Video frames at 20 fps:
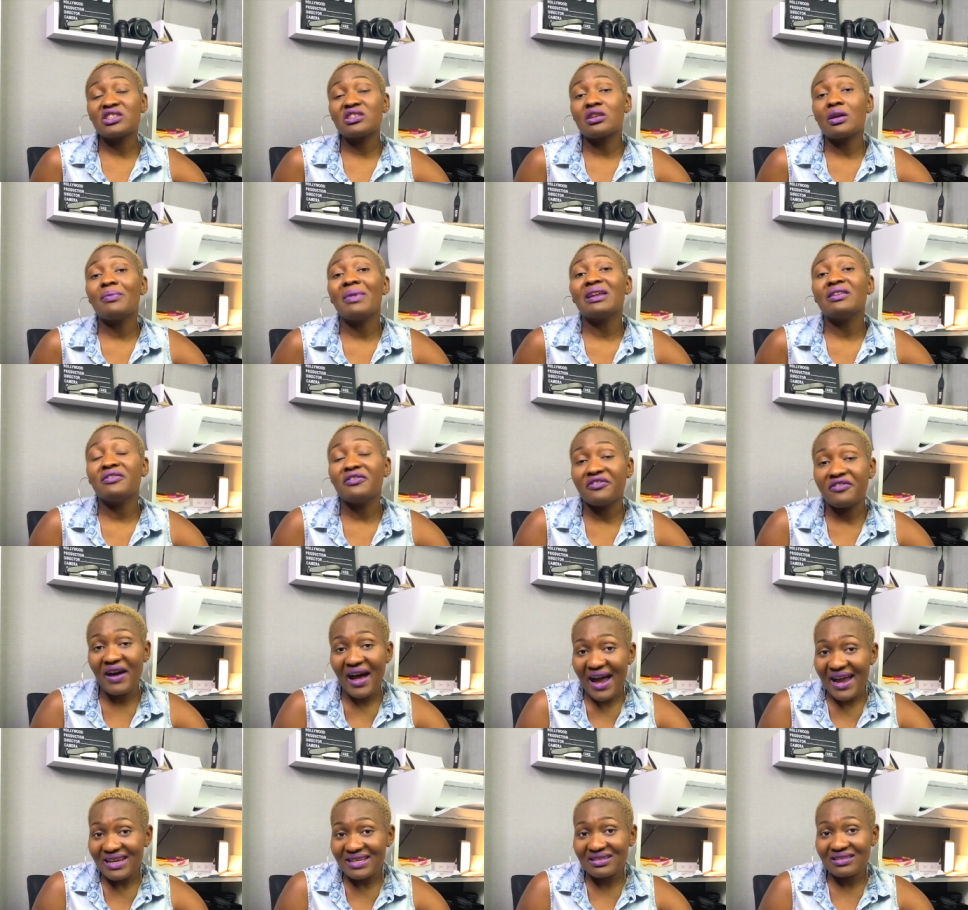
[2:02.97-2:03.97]
some
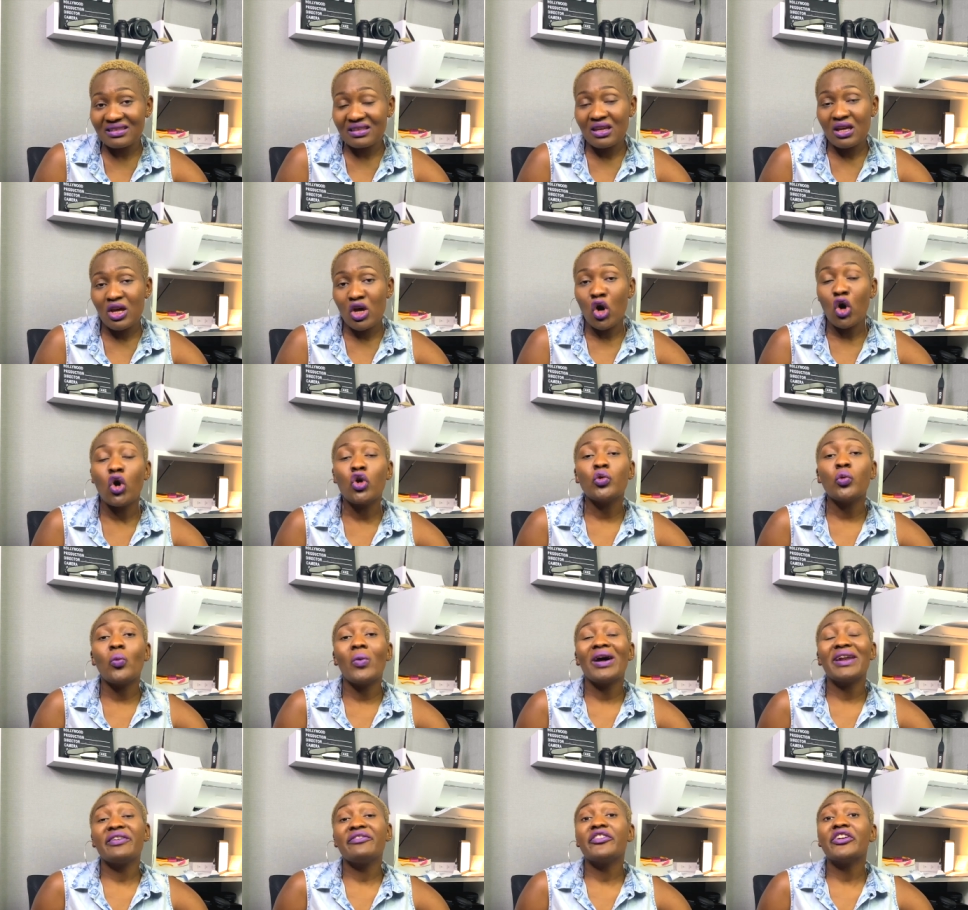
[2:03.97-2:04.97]
advice on
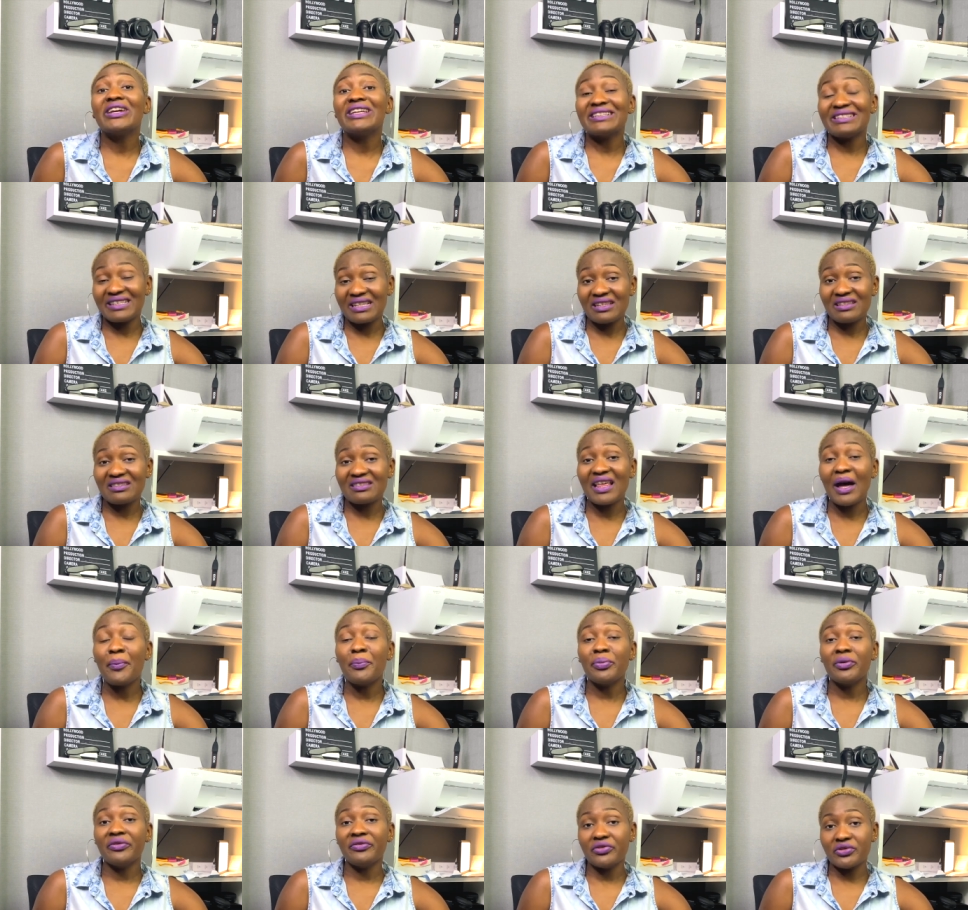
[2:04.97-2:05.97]
whatever it is that
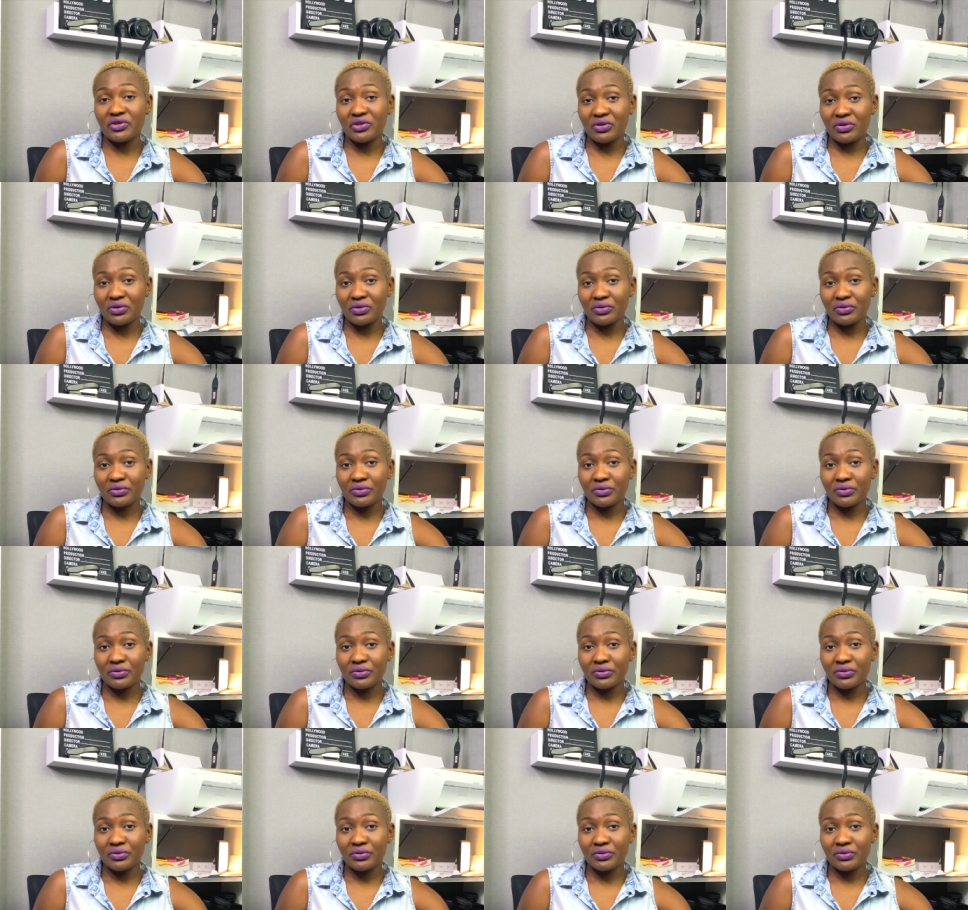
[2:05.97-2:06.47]
bothers you.